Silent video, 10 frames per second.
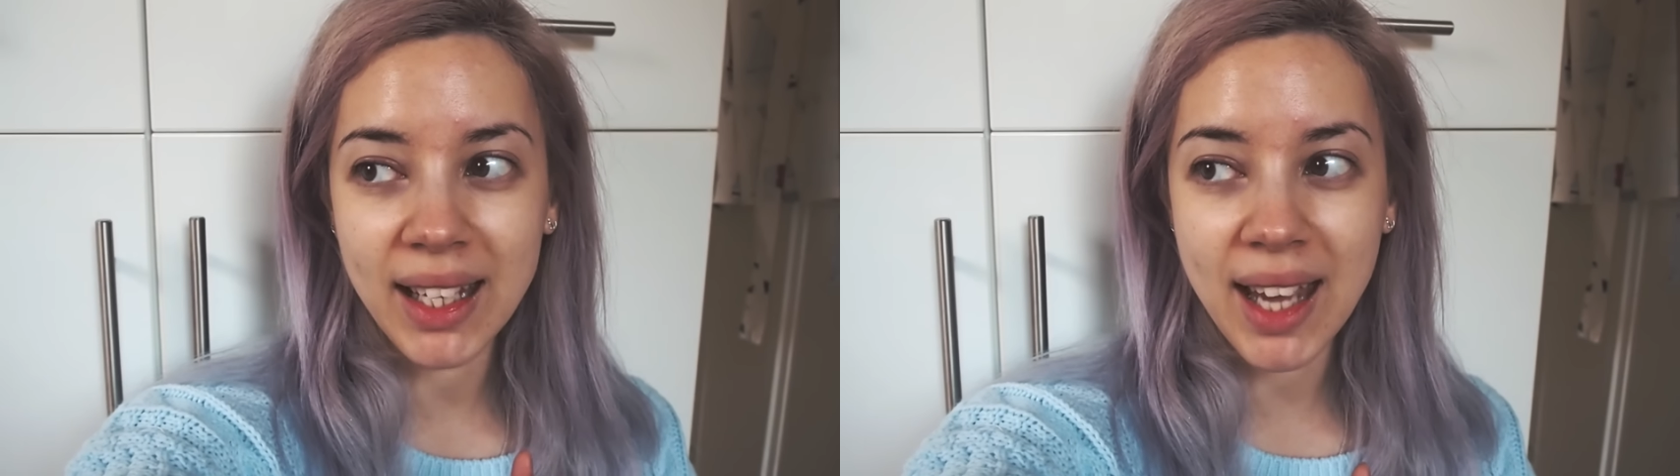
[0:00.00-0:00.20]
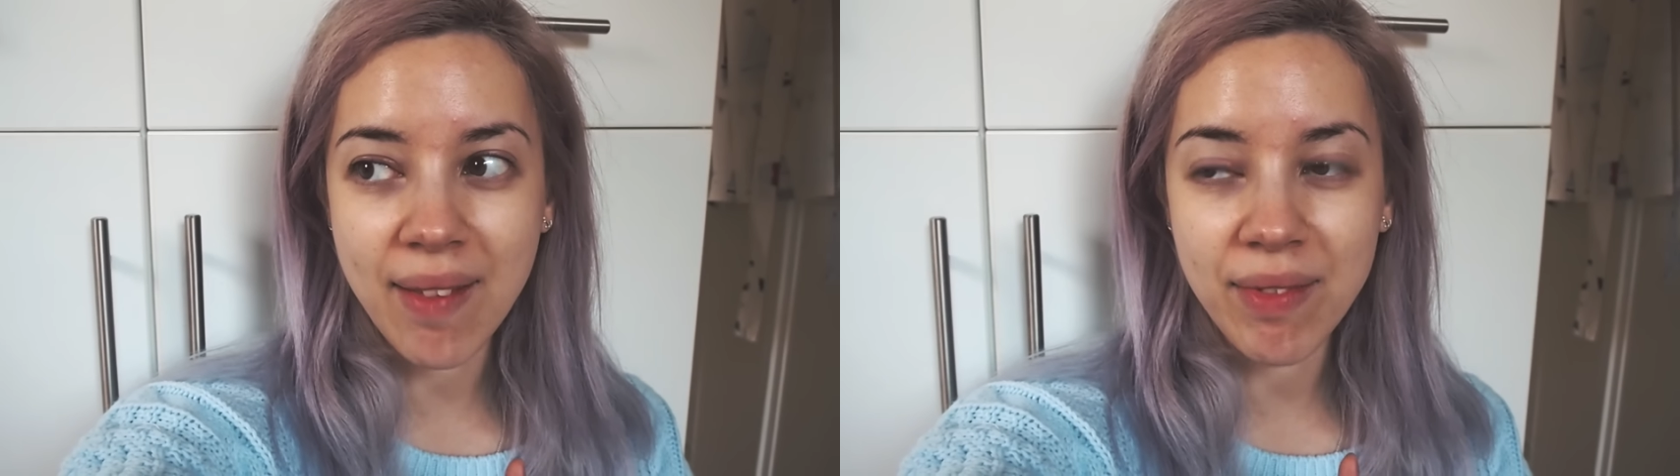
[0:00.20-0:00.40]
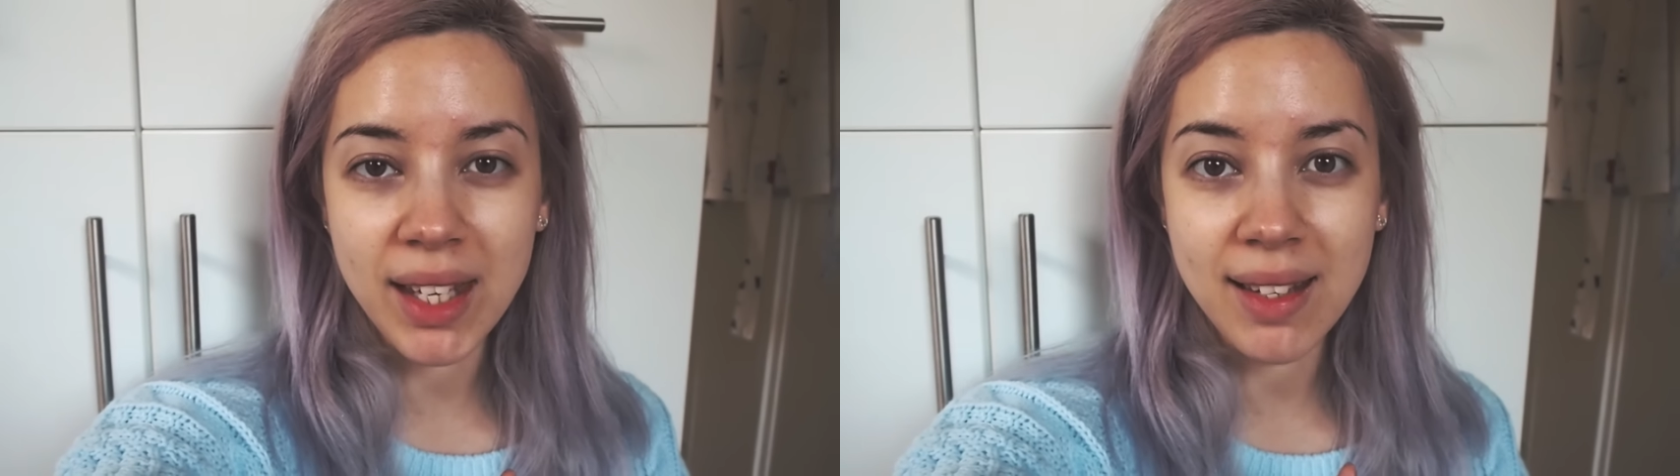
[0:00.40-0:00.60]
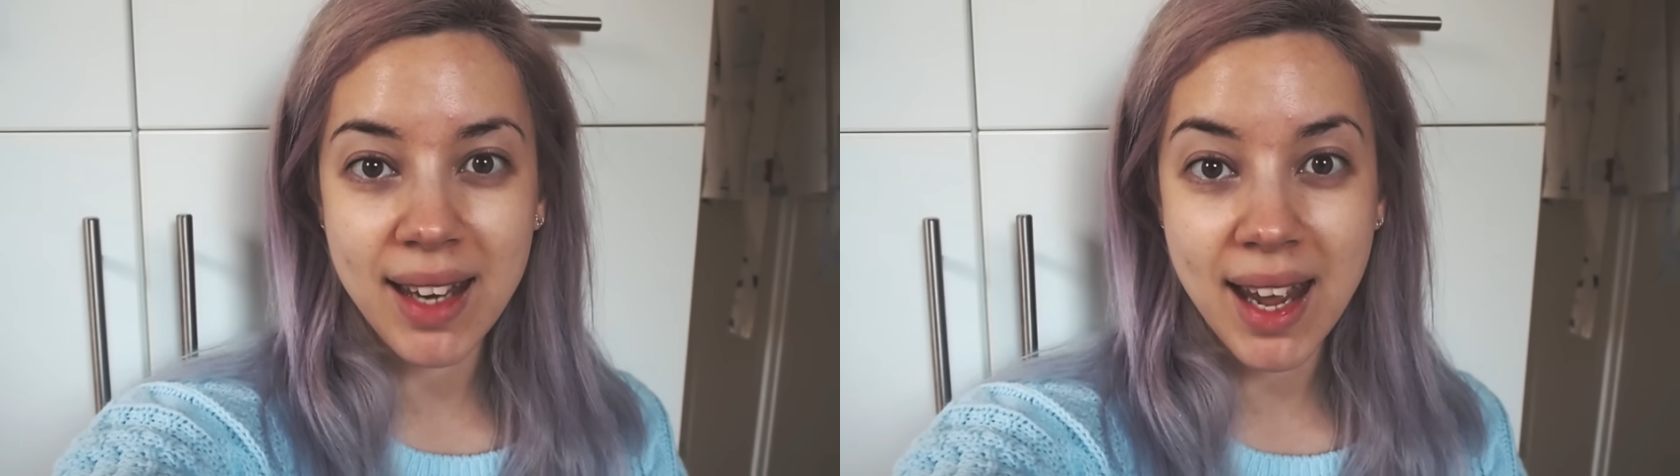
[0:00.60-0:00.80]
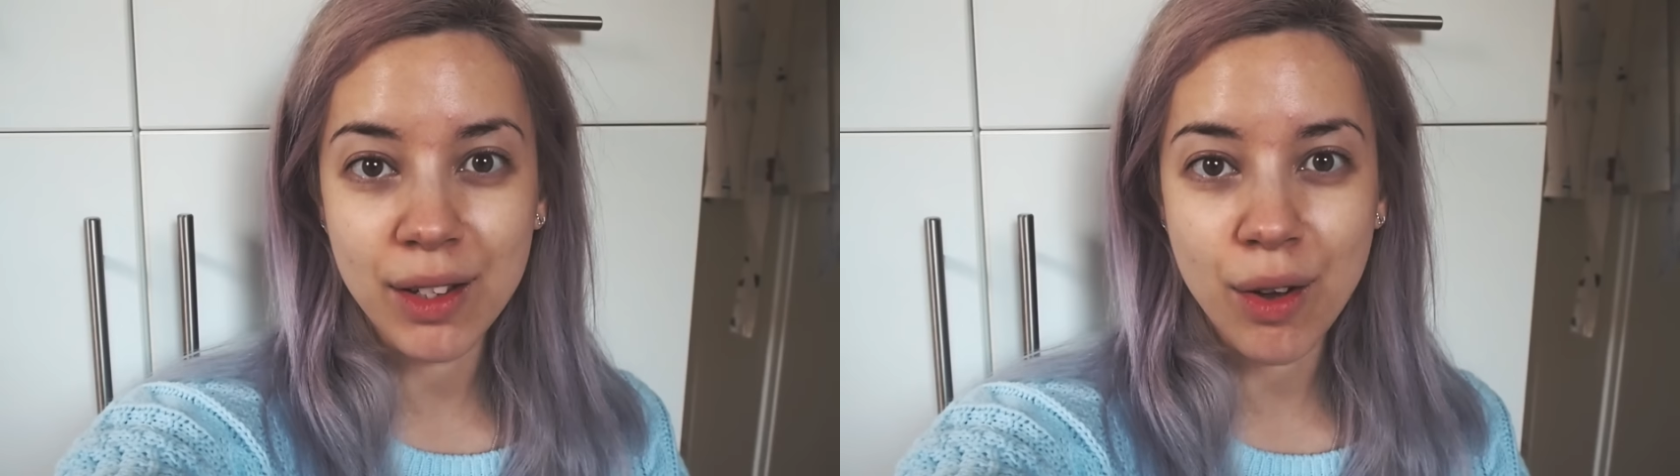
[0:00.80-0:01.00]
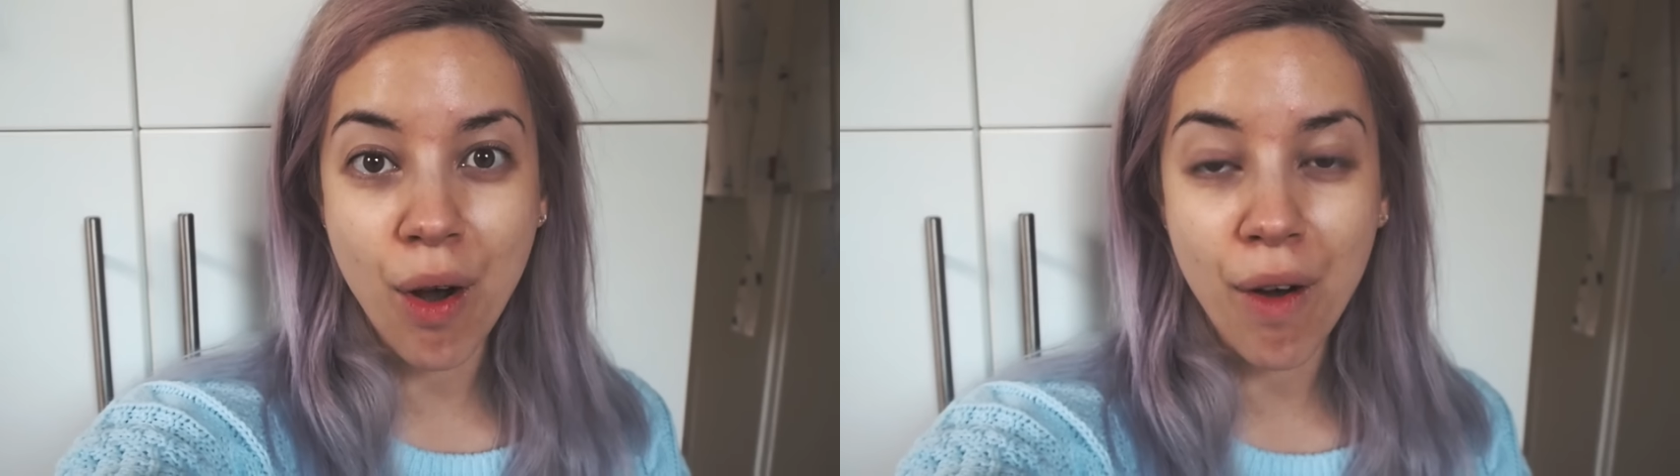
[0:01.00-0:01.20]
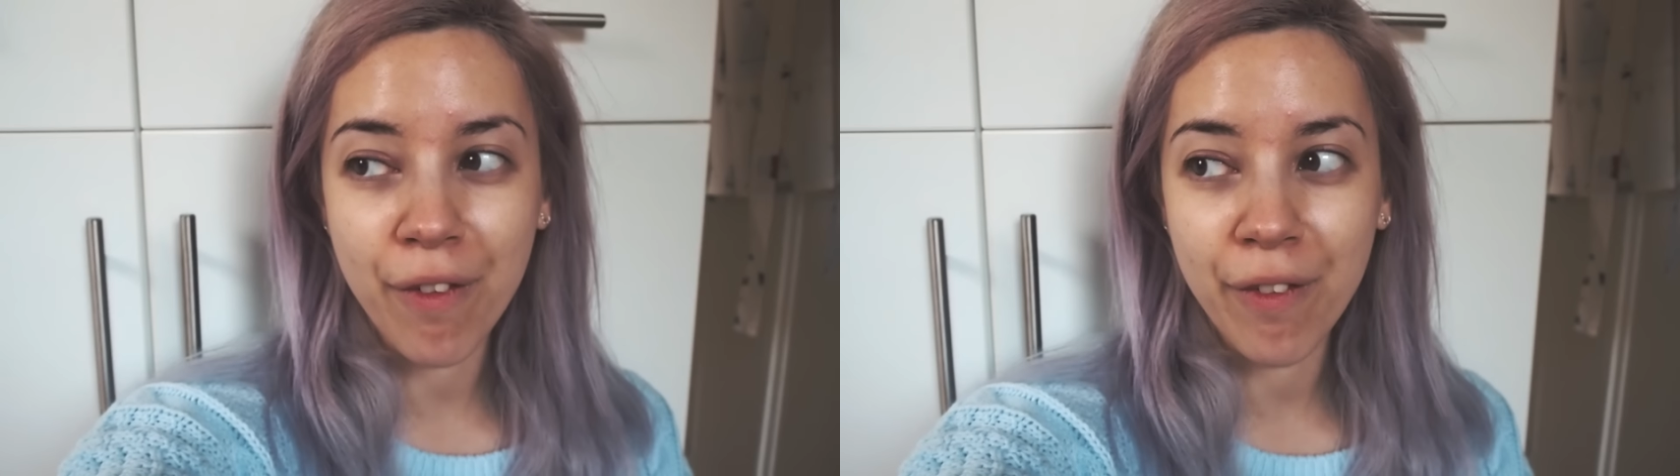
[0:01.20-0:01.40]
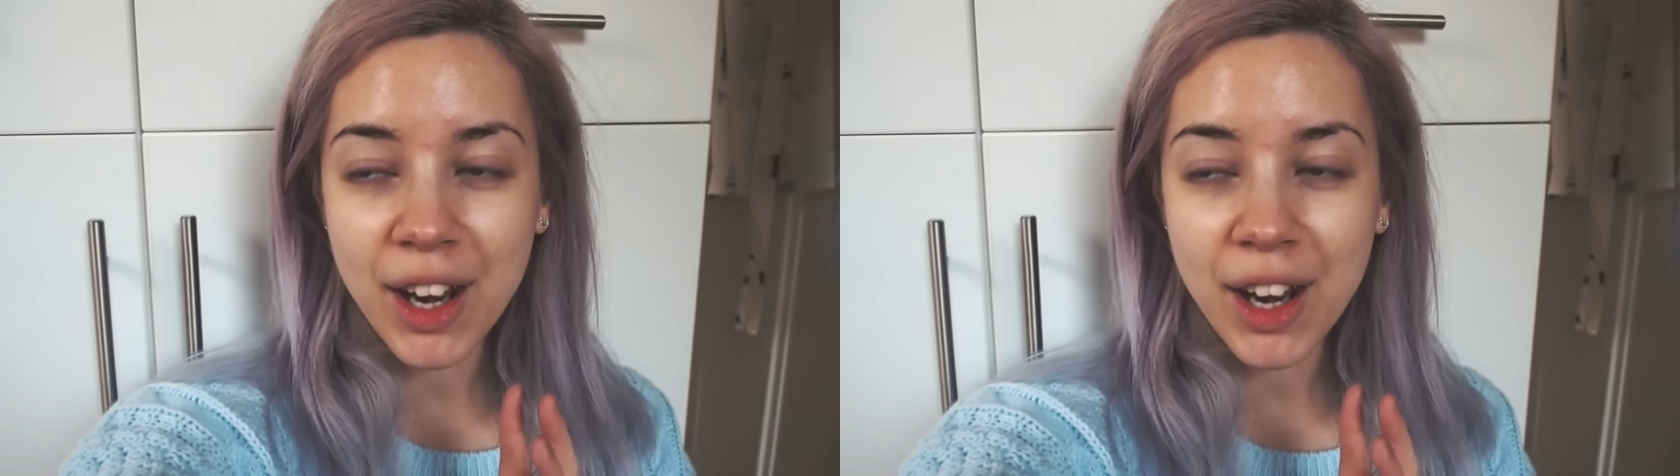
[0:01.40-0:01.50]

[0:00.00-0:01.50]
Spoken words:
get these dates off.